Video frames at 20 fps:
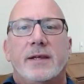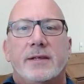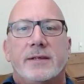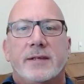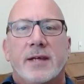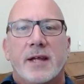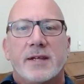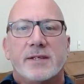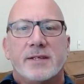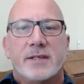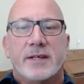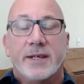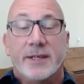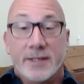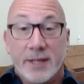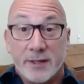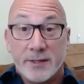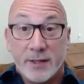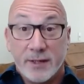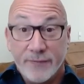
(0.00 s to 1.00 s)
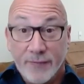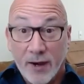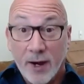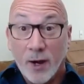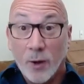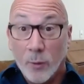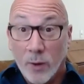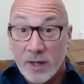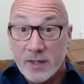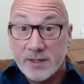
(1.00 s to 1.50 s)
touches
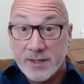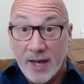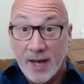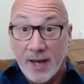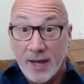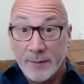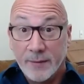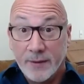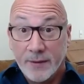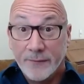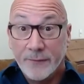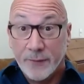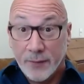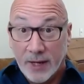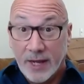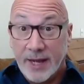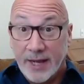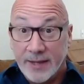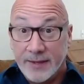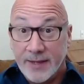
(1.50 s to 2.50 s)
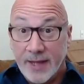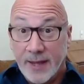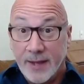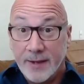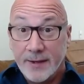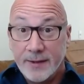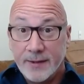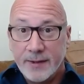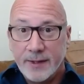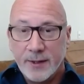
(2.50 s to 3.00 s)
fire one time, and
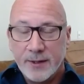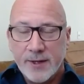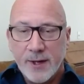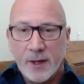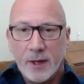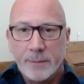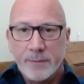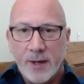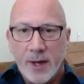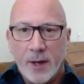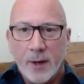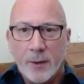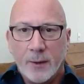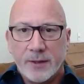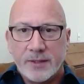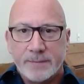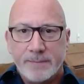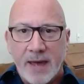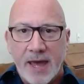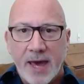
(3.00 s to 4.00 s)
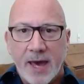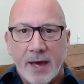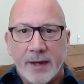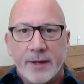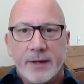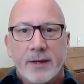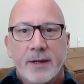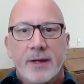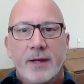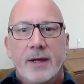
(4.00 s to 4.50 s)
then you tell him no, it's
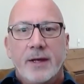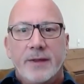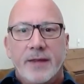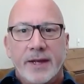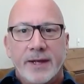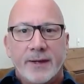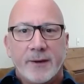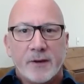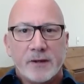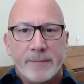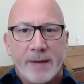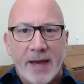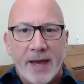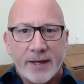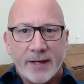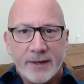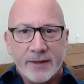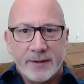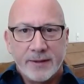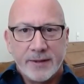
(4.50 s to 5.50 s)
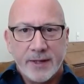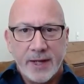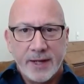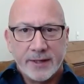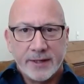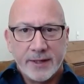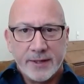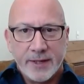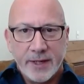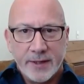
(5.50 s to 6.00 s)
bad, that he goes back and
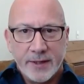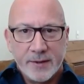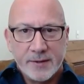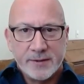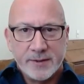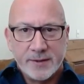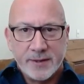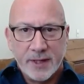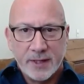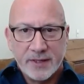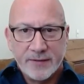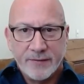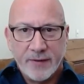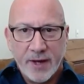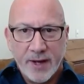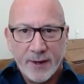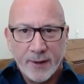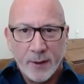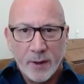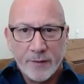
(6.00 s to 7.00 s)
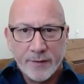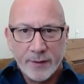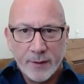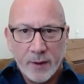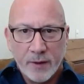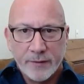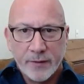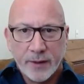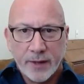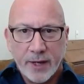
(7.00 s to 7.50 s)
continues to touch fire over and
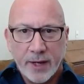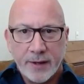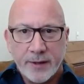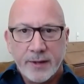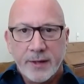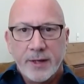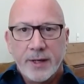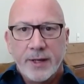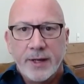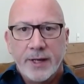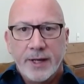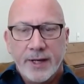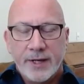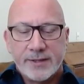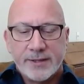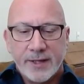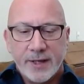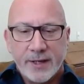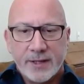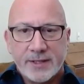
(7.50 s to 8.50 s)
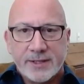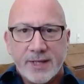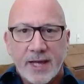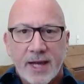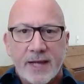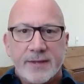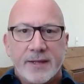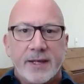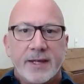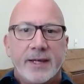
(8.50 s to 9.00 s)
over again, is a
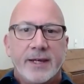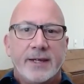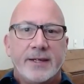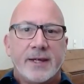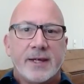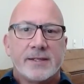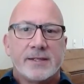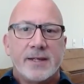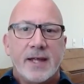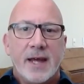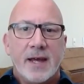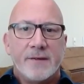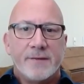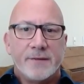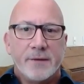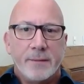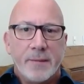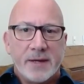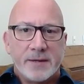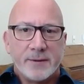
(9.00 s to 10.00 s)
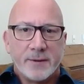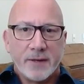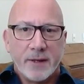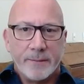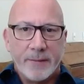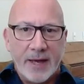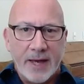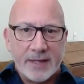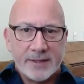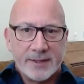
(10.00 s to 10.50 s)
sign that he doesn't have the mental
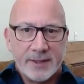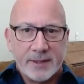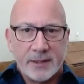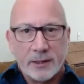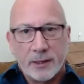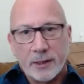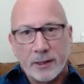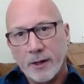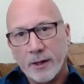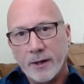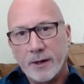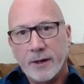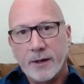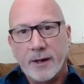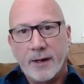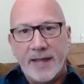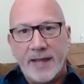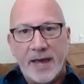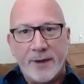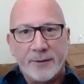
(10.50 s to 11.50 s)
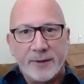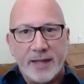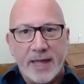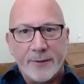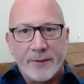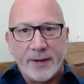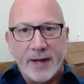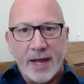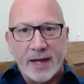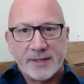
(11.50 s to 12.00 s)
capacity to learn, and that
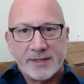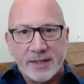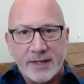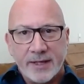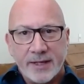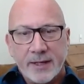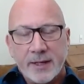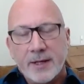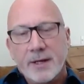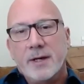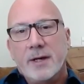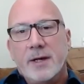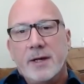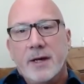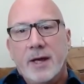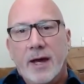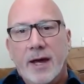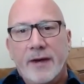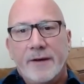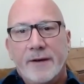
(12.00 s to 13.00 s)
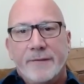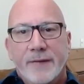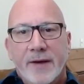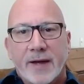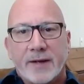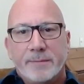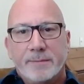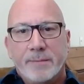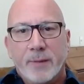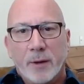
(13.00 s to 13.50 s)
would actually
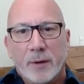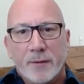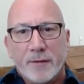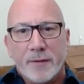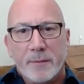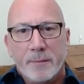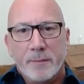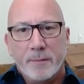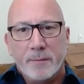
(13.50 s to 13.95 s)
affect both